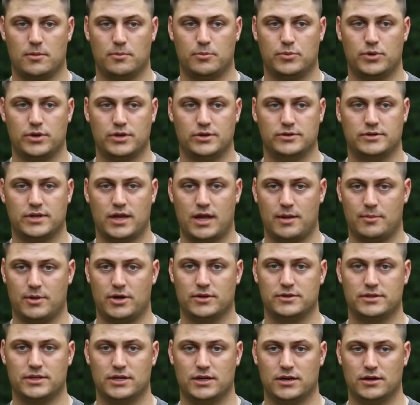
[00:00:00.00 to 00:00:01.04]
put your time
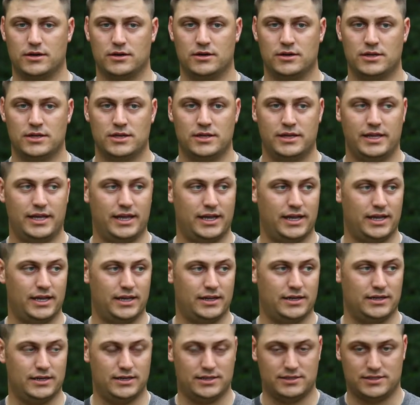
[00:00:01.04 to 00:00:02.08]
out there
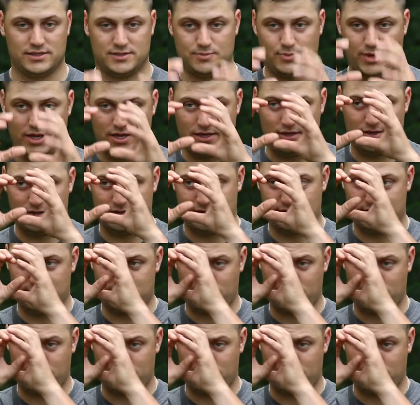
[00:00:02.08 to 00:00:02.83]
and spend